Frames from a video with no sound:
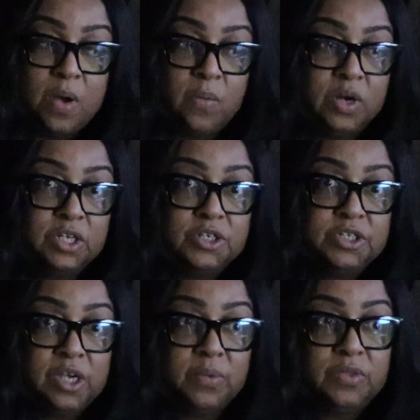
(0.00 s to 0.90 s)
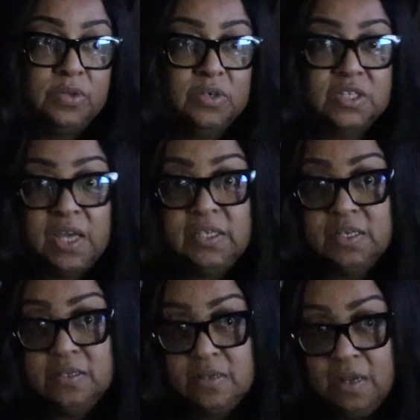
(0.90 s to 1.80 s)
I wanted to share with you because I
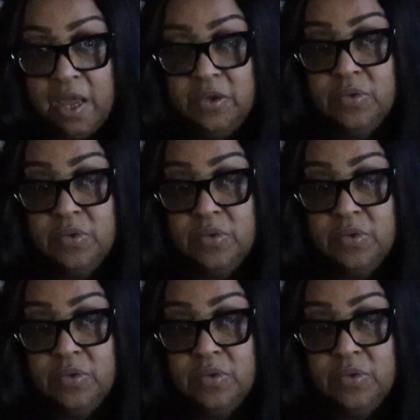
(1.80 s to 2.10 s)
did let you